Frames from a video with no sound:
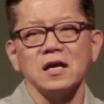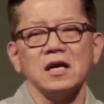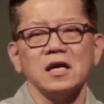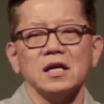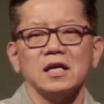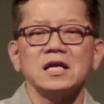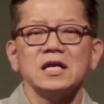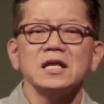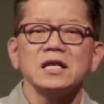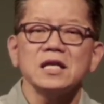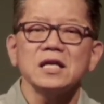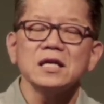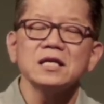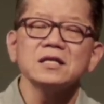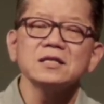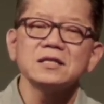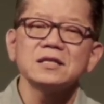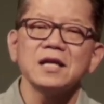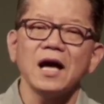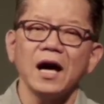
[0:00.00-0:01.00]
He
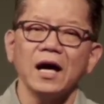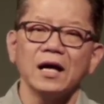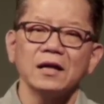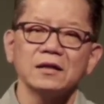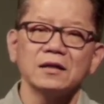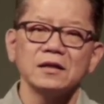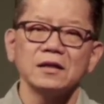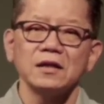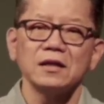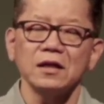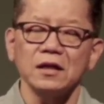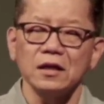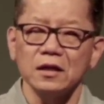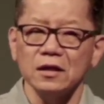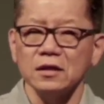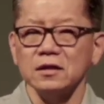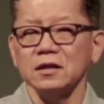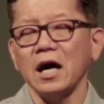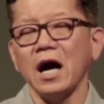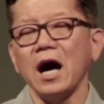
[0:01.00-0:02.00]
is that
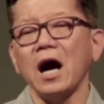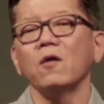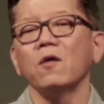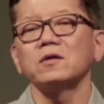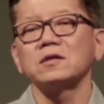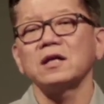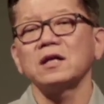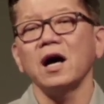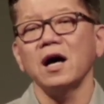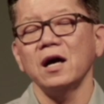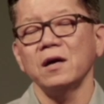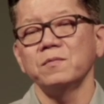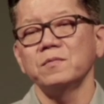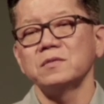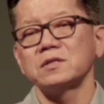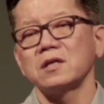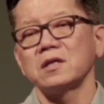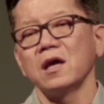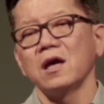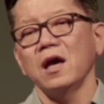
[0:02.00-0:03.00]
in our
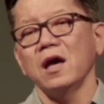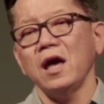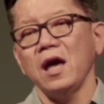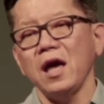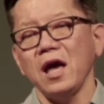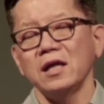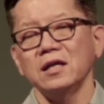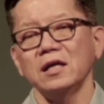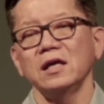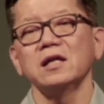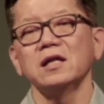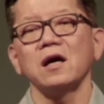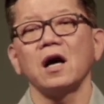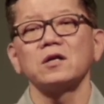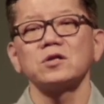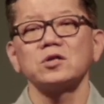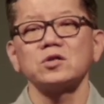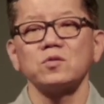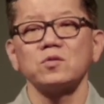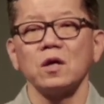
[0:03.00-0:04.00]
times and in
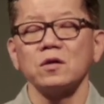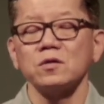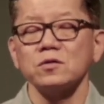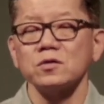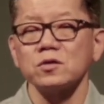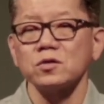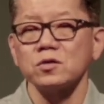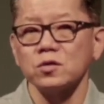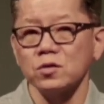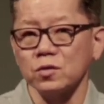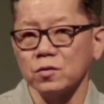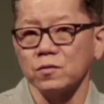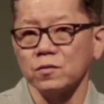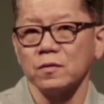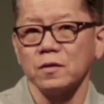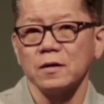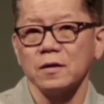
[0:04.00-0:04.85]
our struggles too.